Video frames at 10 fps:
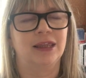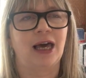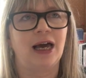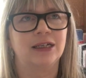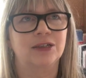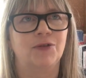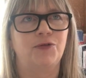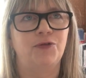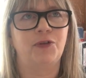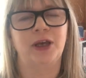that
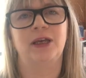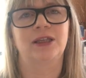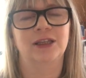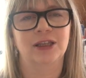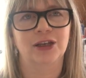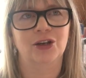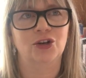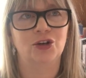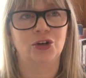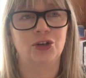faith
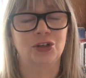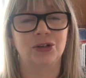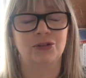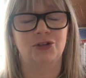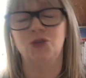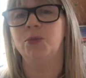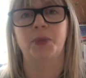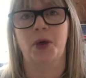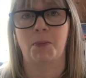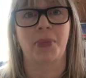could
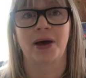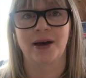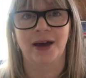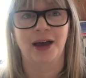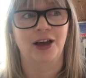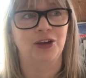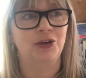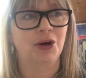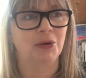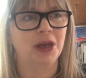doom them. You
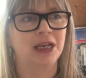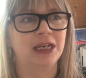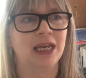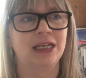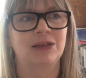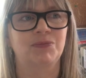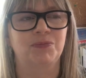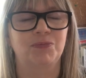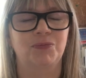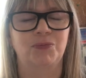know, it
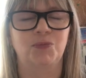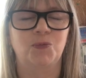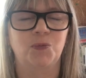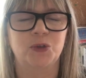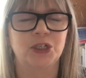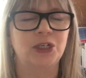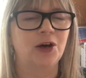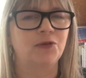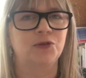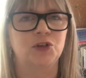was
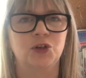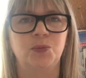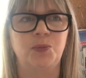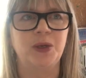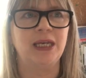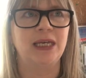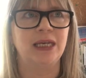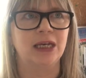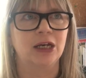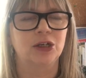enough to
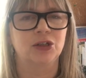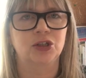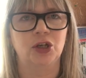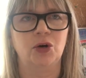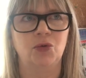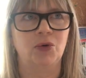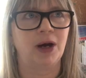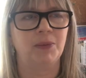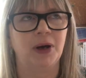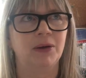be
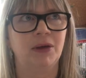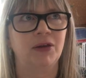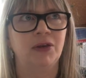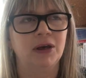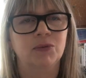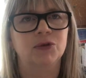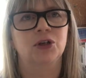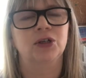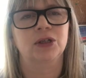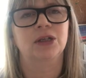so... I think it
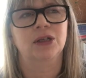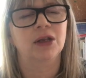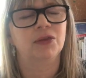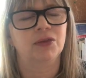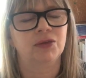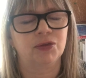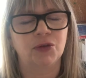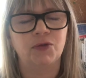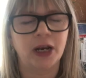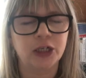was...
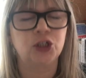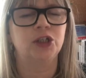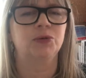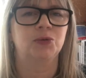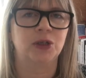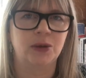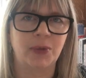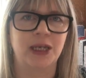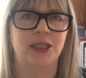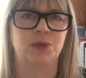the relationships between the
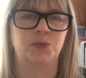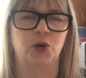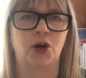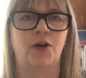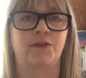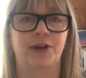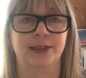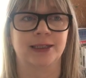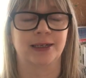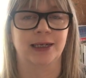men in this book are
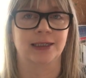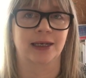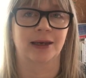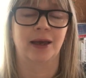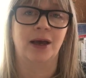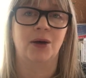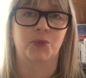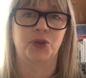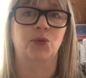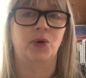fascinating,
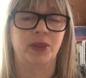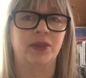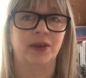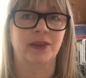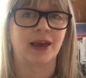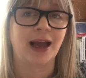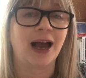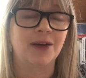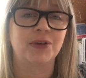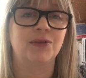but the one thing they
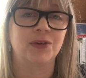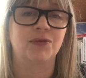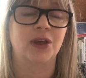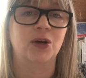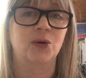have, even if they